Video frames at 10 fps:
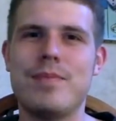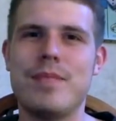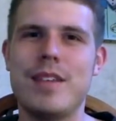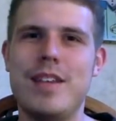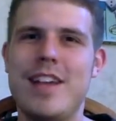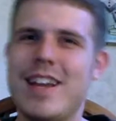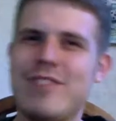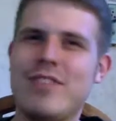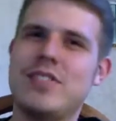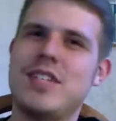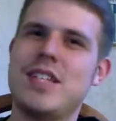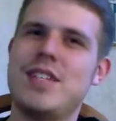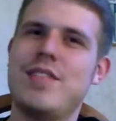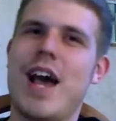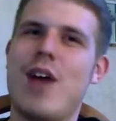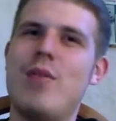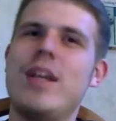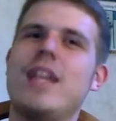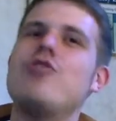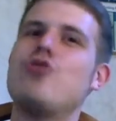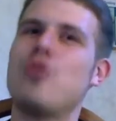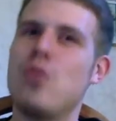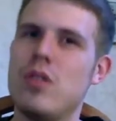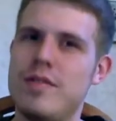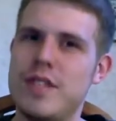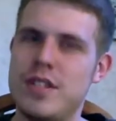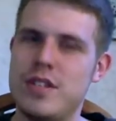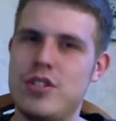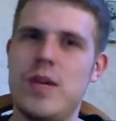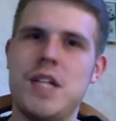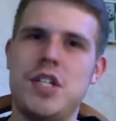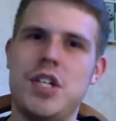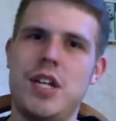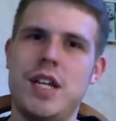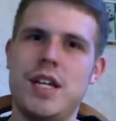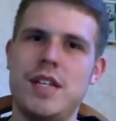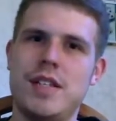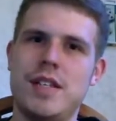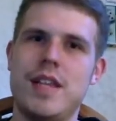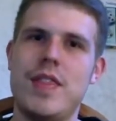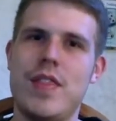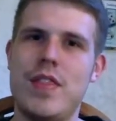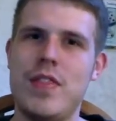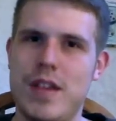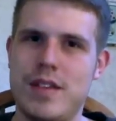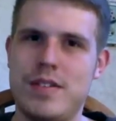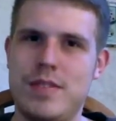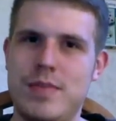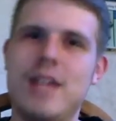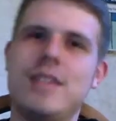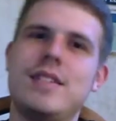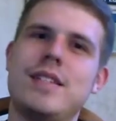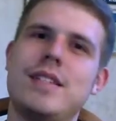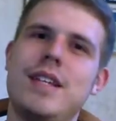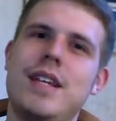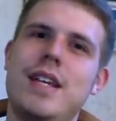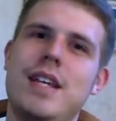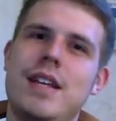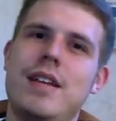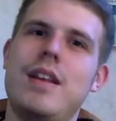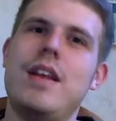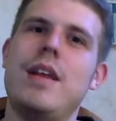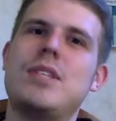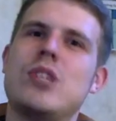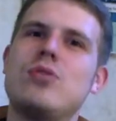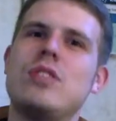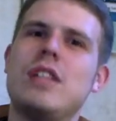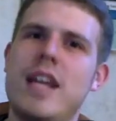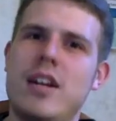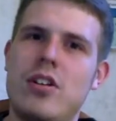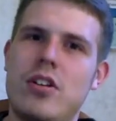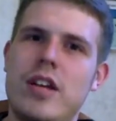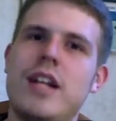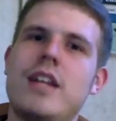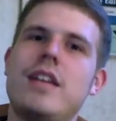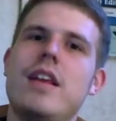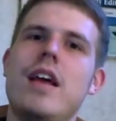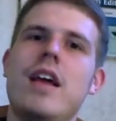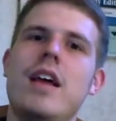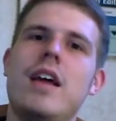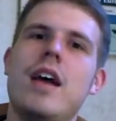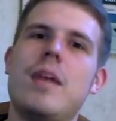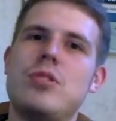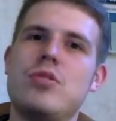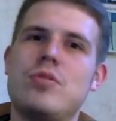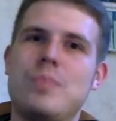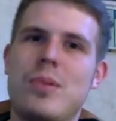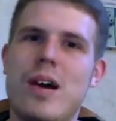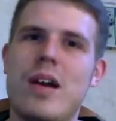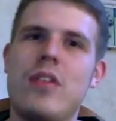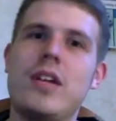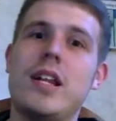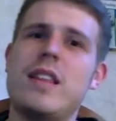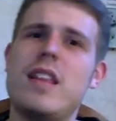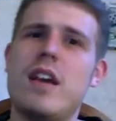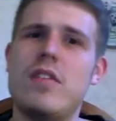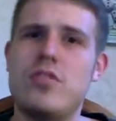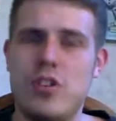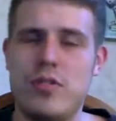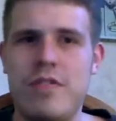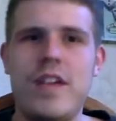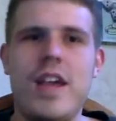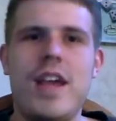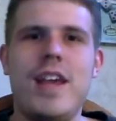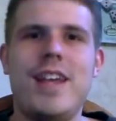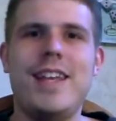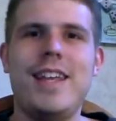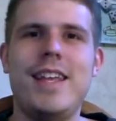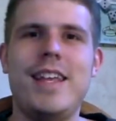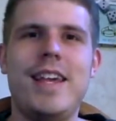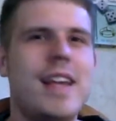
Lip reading: you get a real sense of how in control of the situation he is in this, because in episodes later and in episodes prior and in the other show, he